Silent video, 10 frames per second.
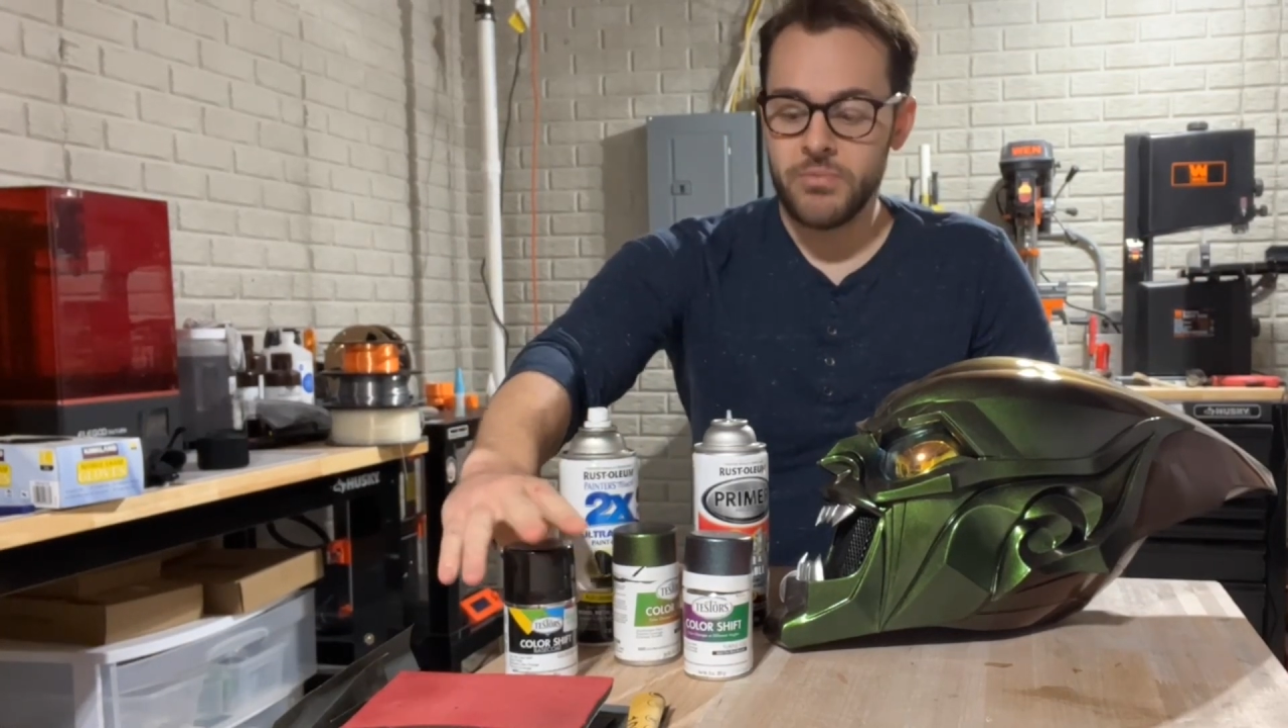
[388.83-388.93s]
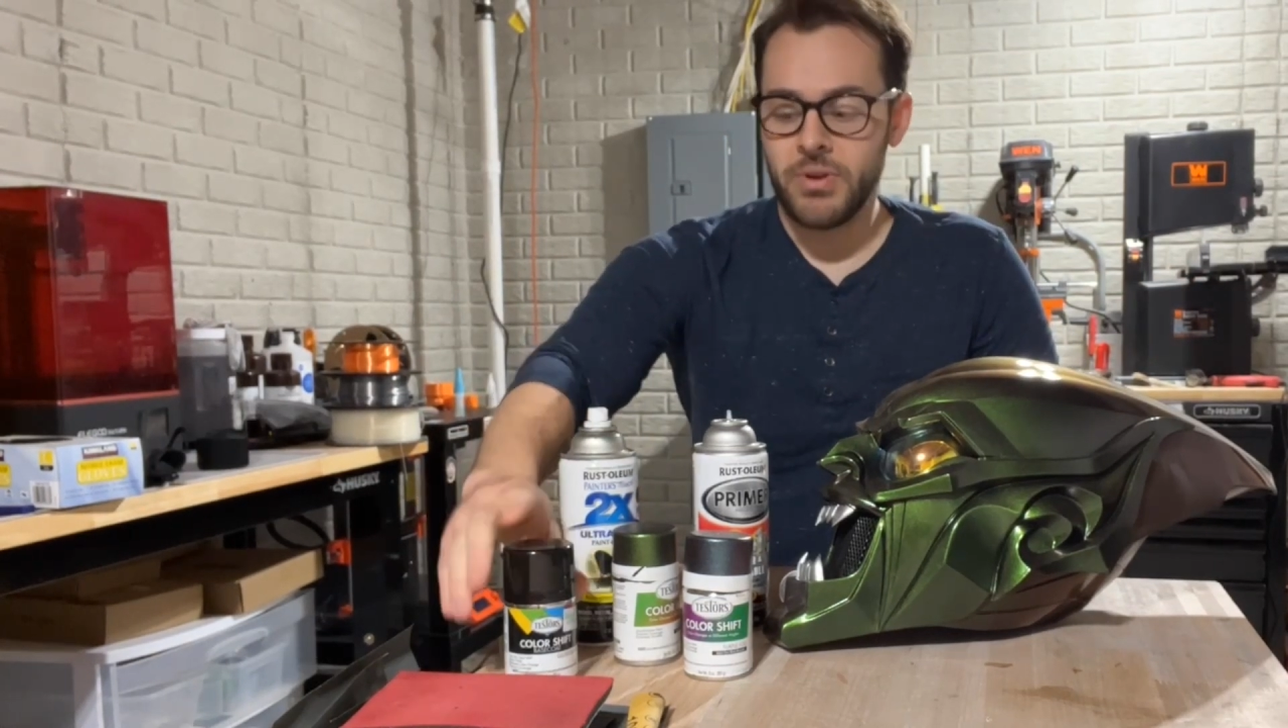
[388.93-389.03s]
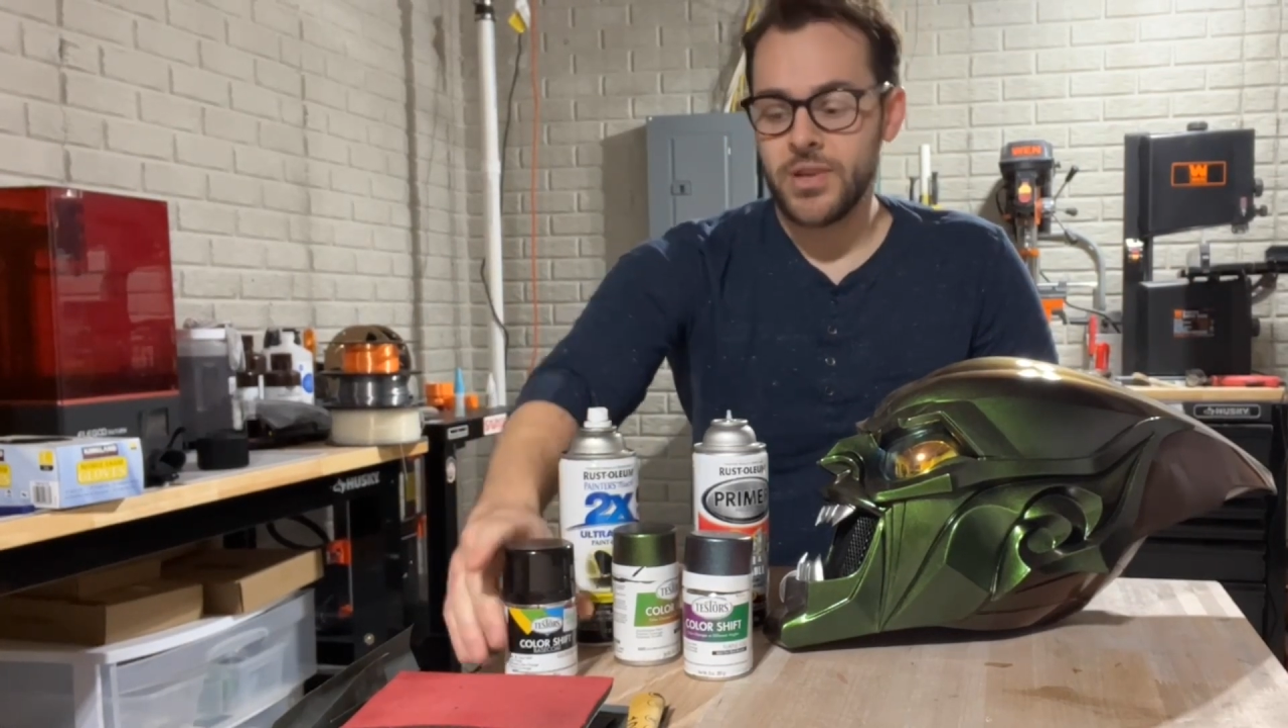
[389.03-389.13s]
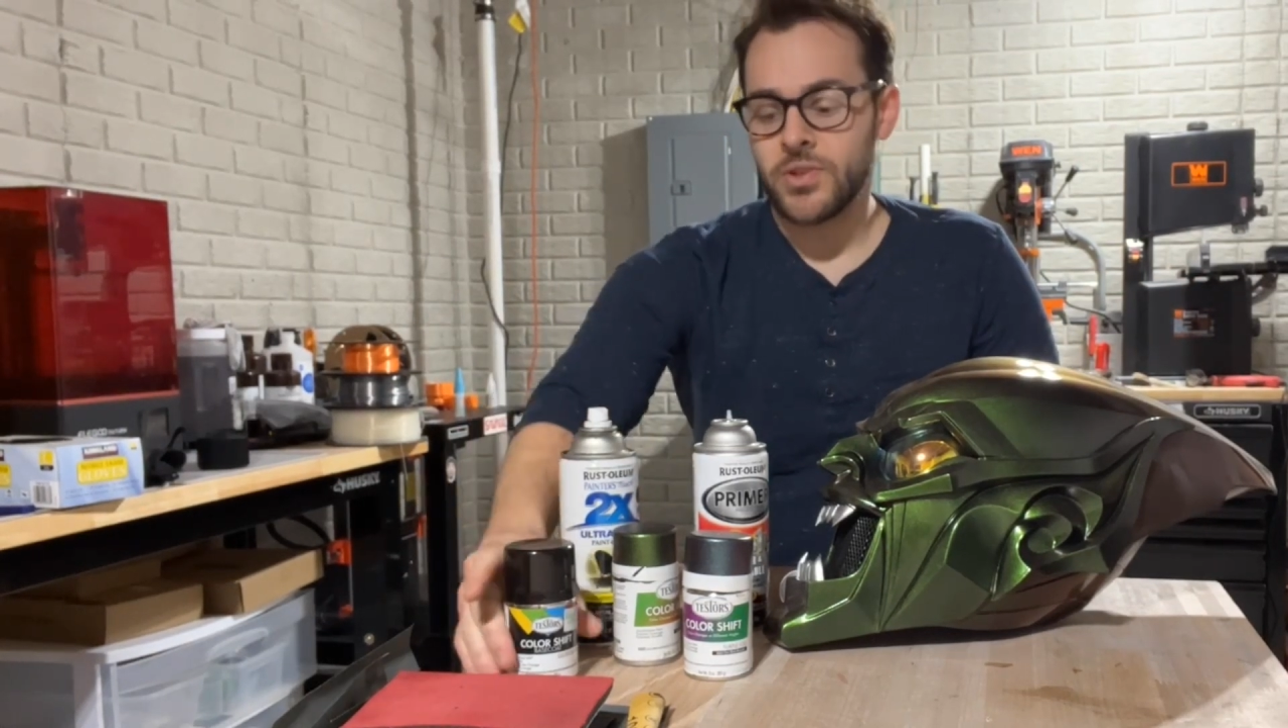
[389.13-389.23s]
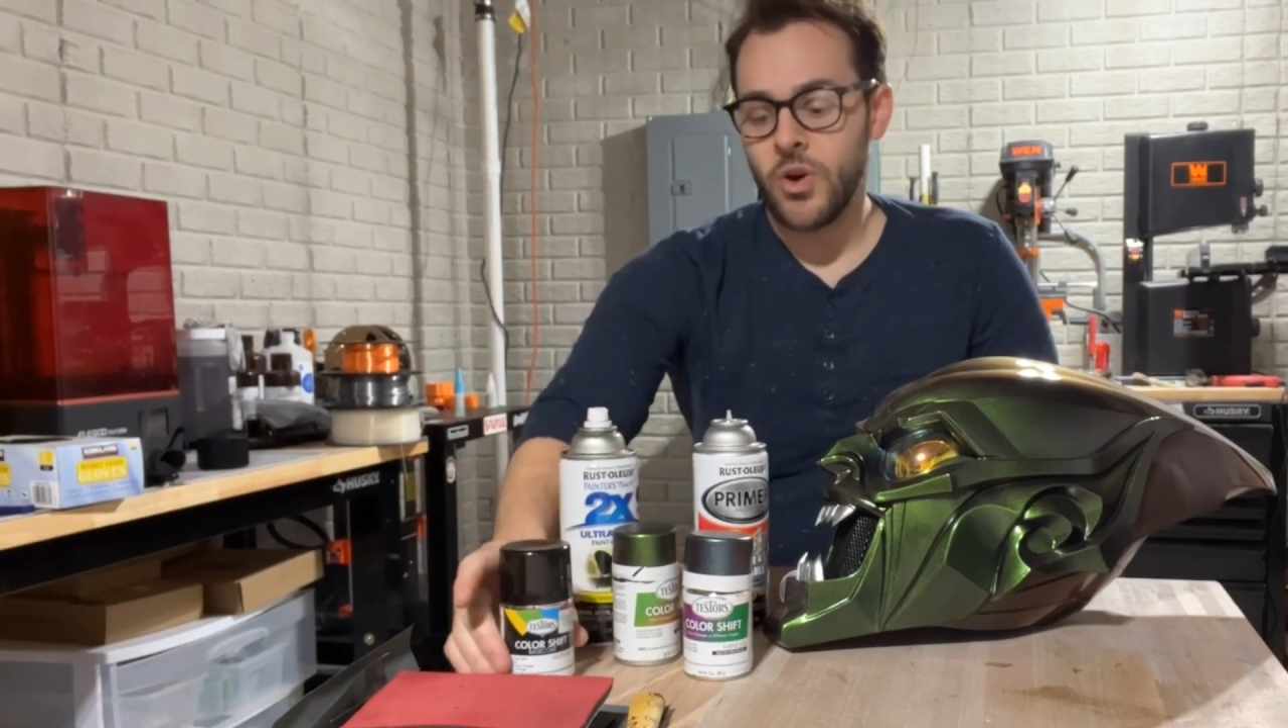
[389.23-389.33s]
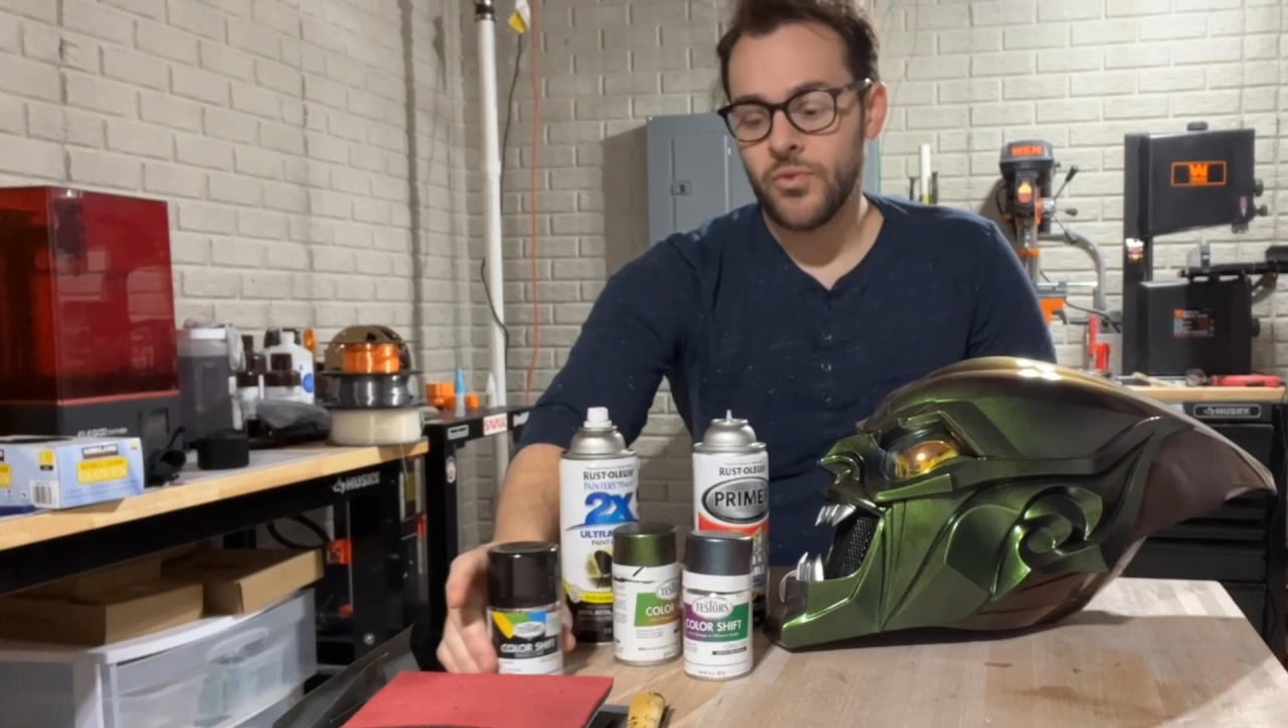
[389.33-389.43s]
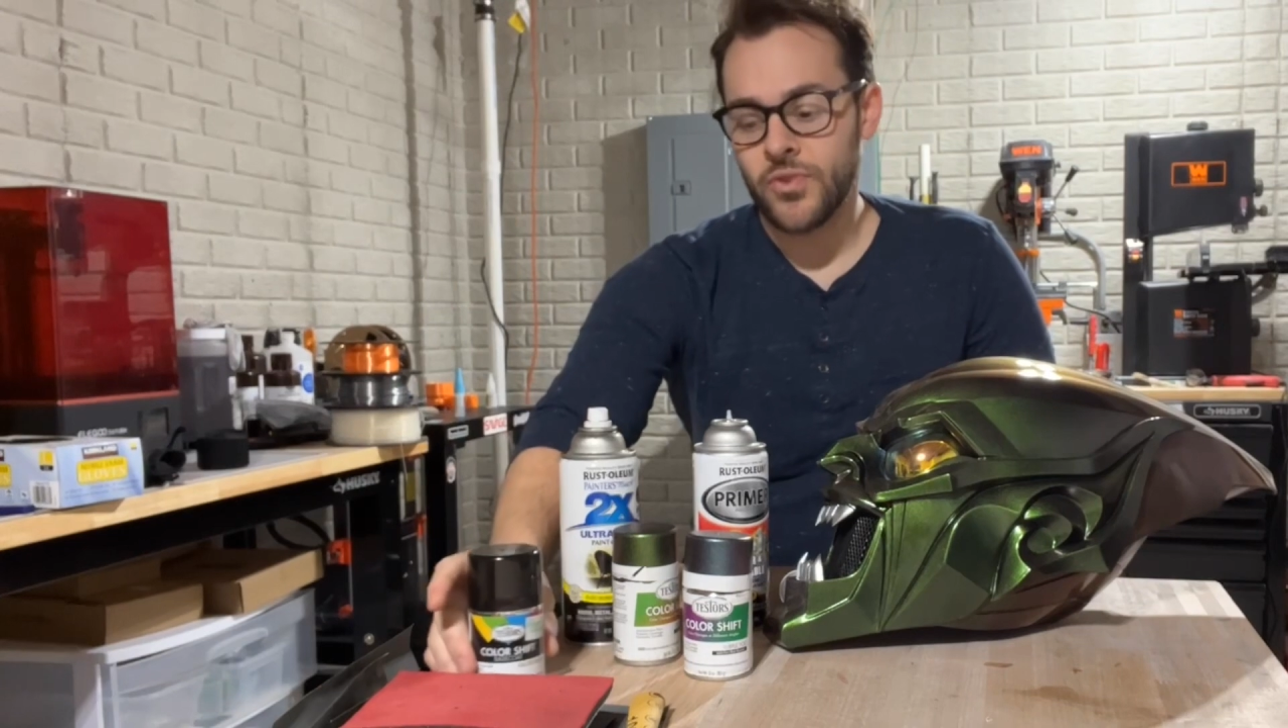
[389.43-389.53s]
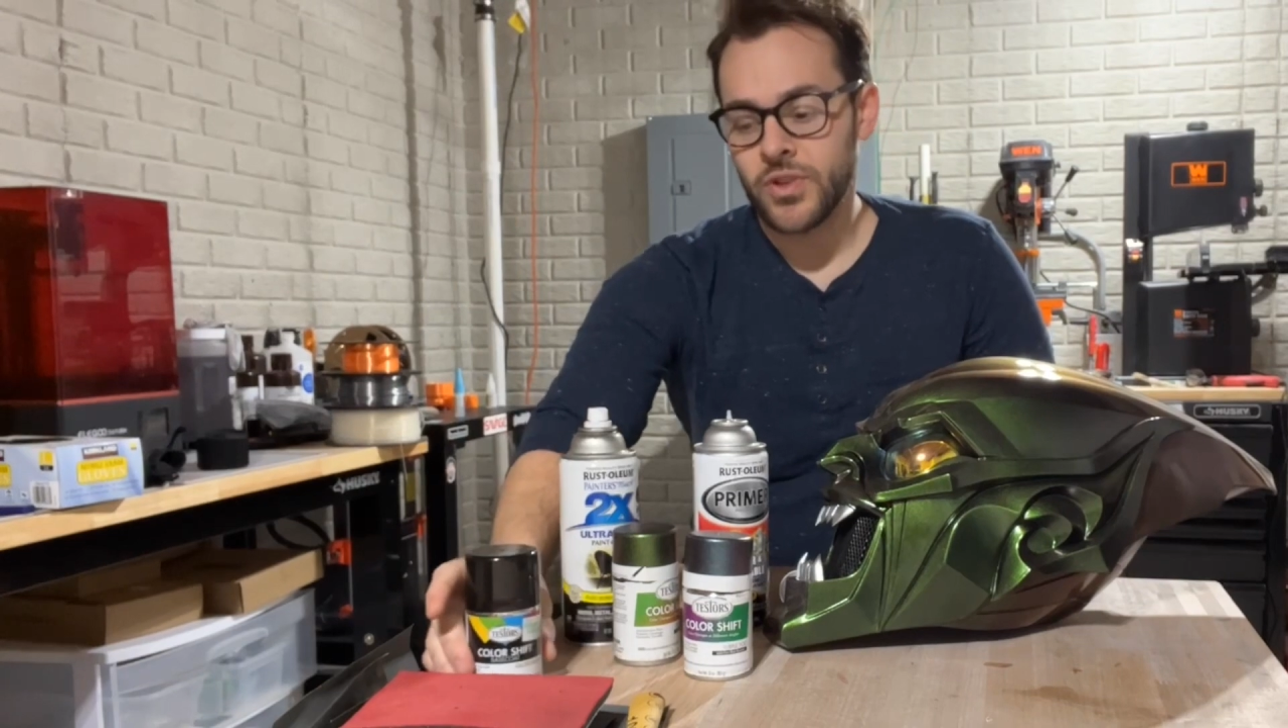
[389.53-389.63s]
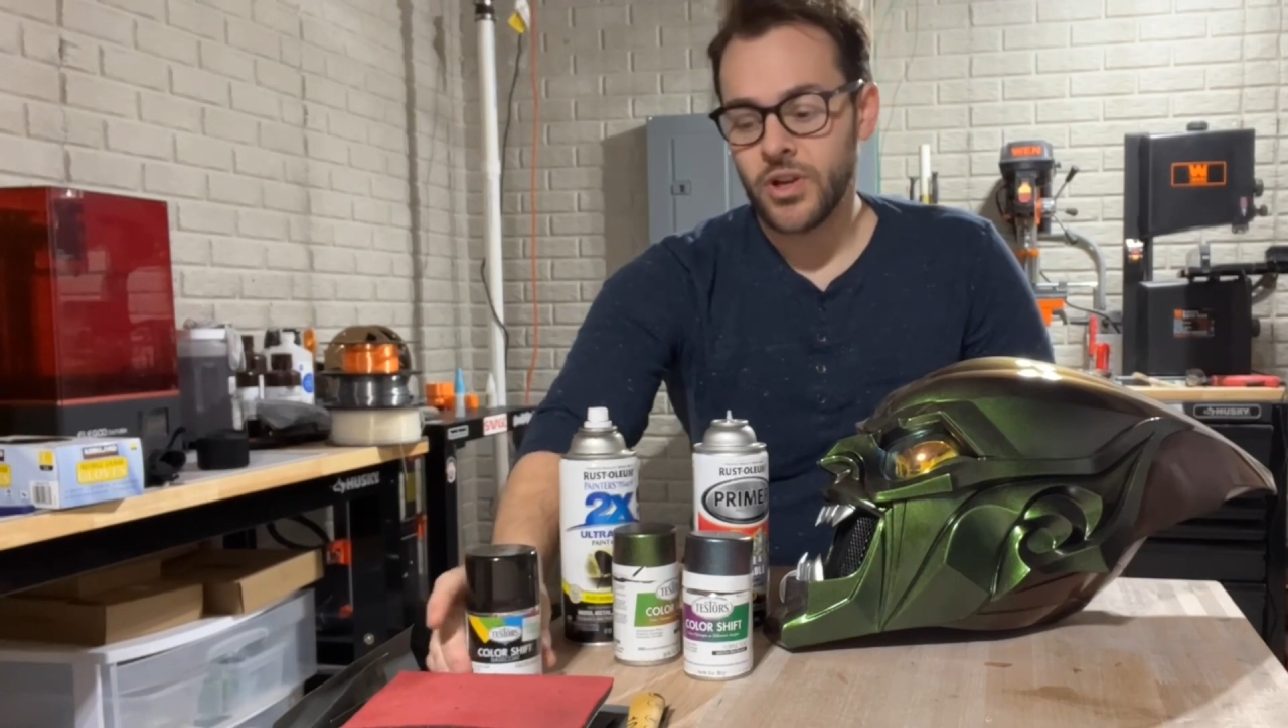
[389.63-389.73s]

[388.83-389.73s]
base coat for the